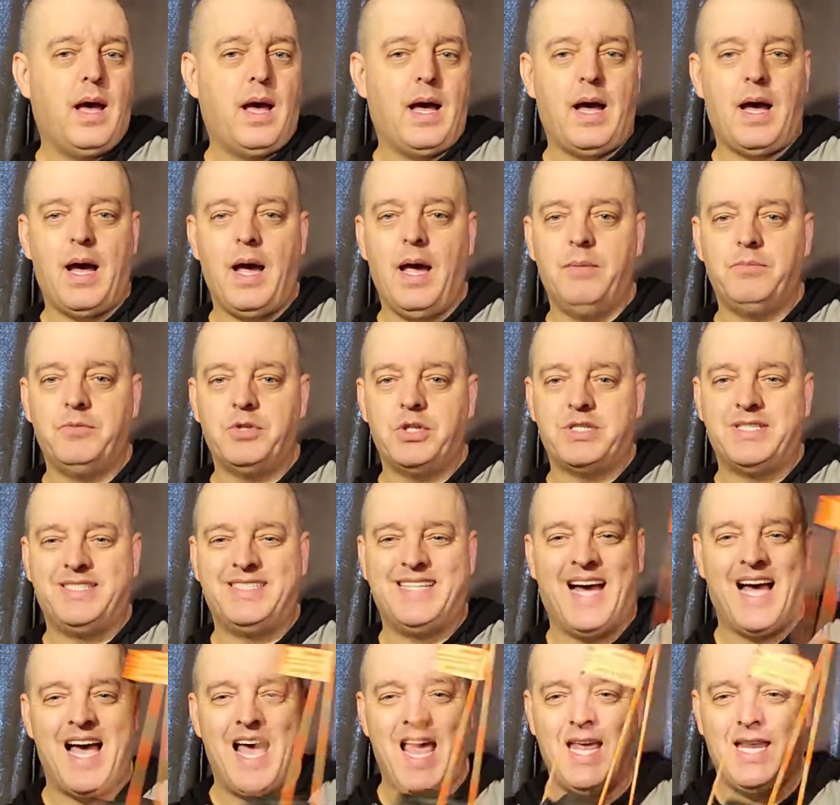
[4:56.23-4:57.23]
I'm just
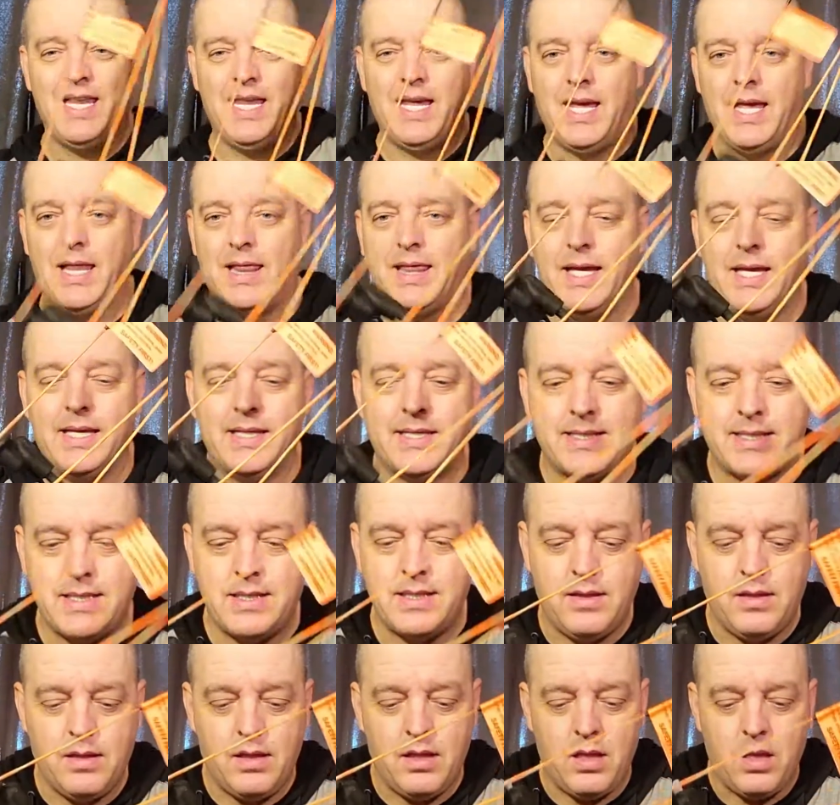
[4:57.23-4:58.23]
dying to get this
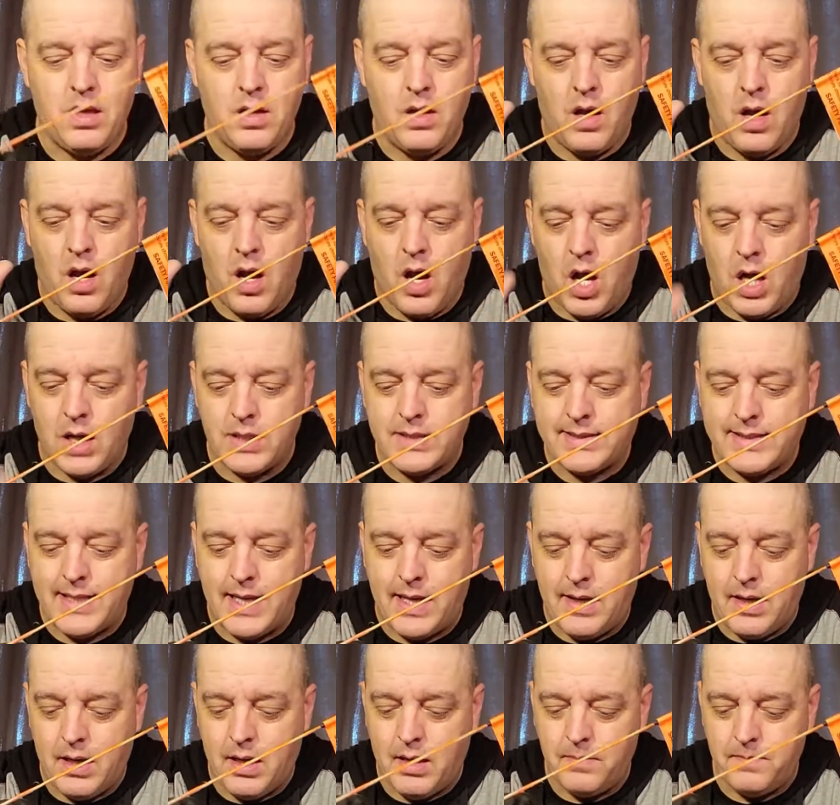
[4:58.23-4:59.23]
all
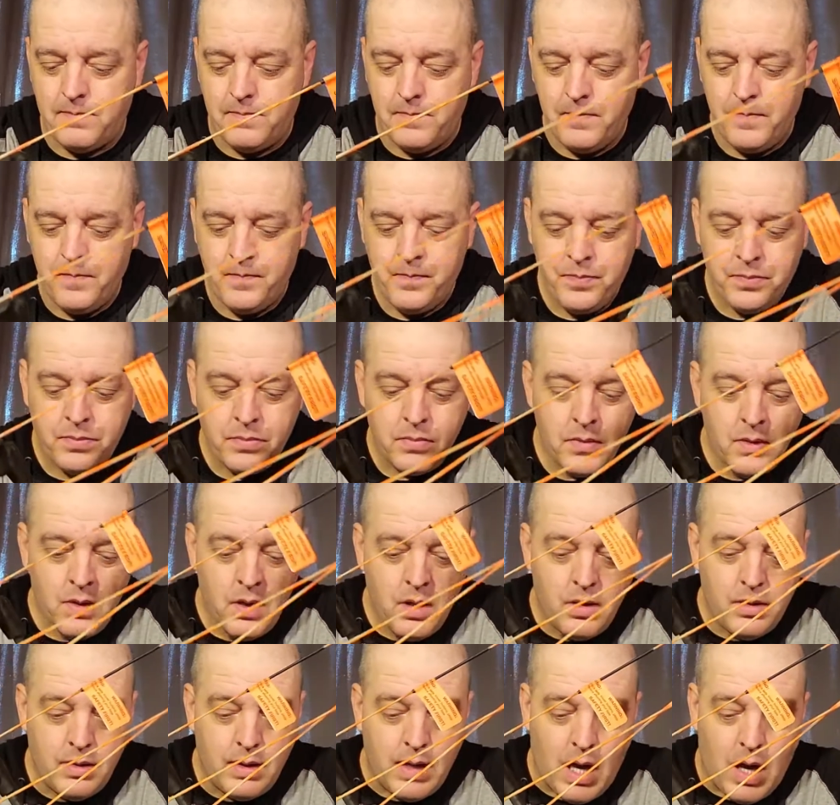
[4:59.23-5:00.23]
set up.
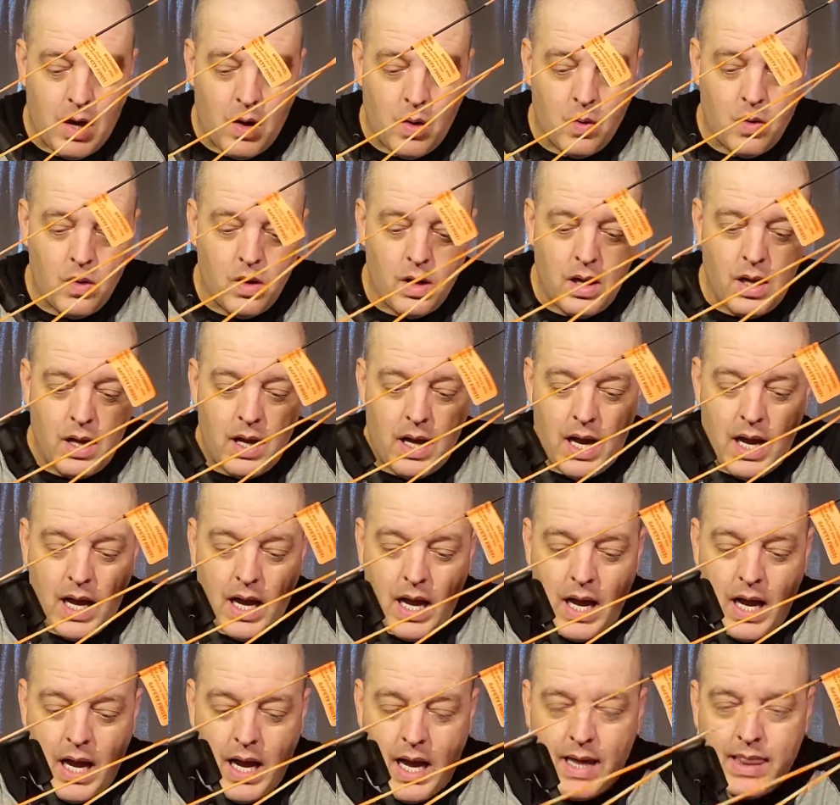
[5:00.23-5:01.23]
Now,
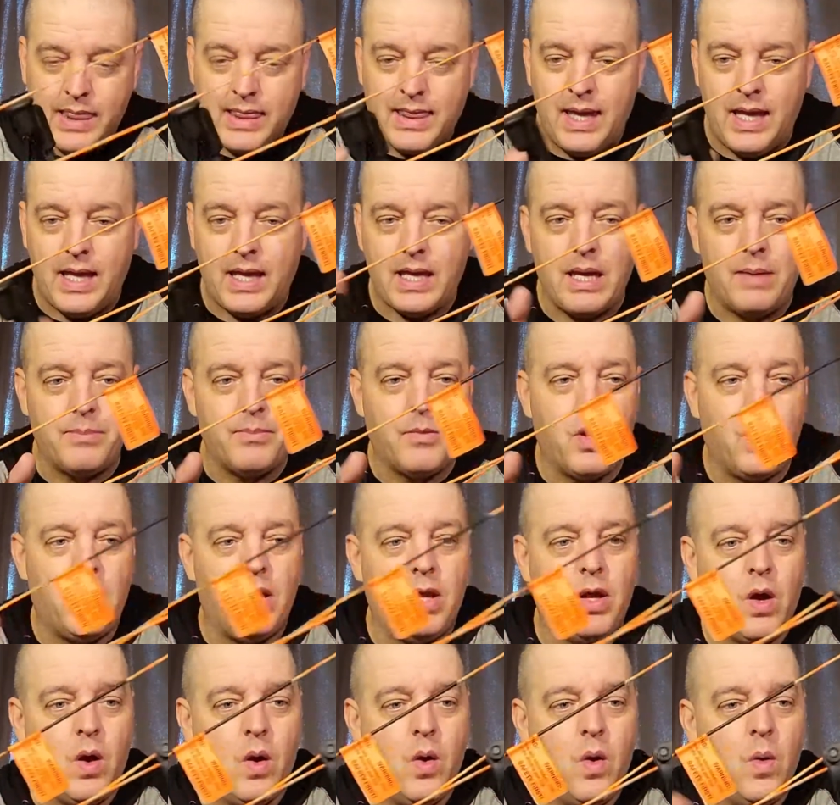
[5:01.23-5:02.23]
I think I'm going to
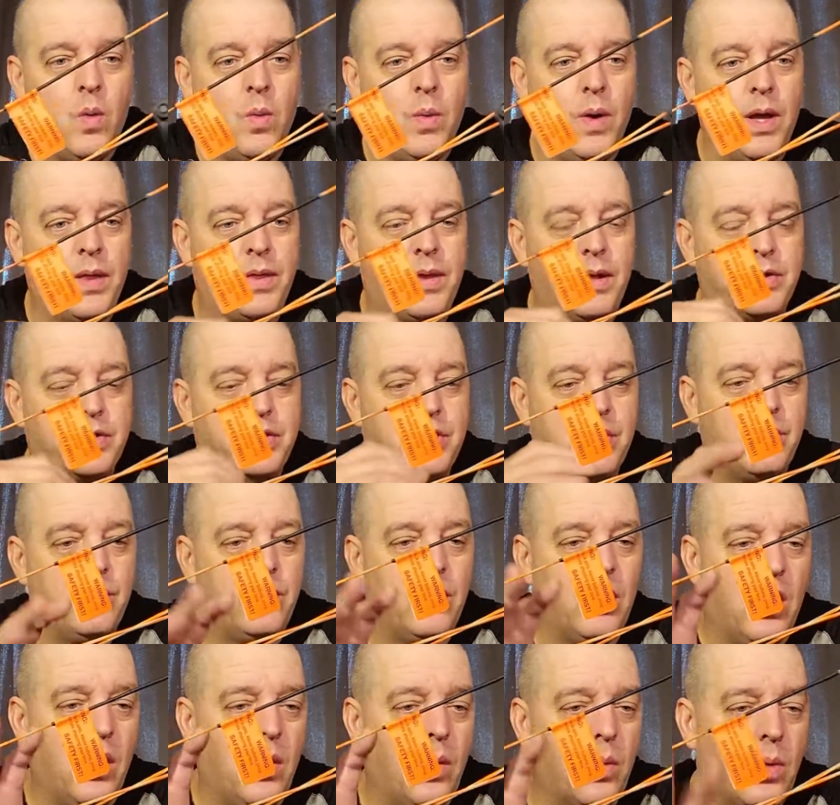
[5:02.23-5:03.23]
go with a True
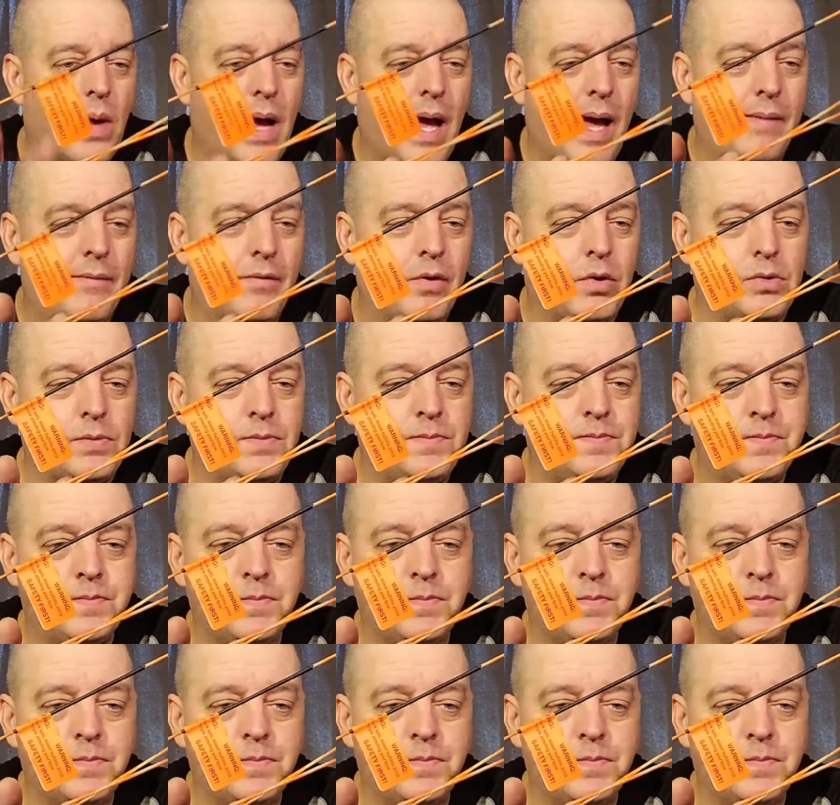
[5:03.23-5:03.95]
Glow Rival